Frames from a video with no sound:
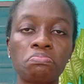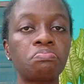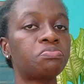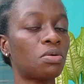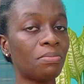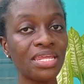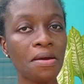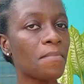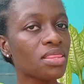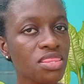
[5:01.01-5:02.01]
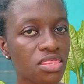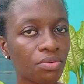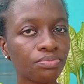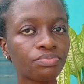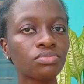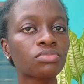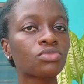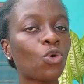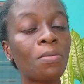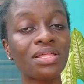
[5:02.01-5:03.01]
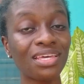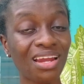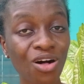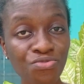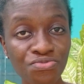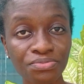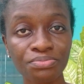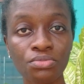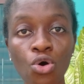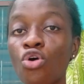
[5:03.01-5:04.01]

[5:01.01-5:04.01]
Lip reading: probably a month or a month and a half or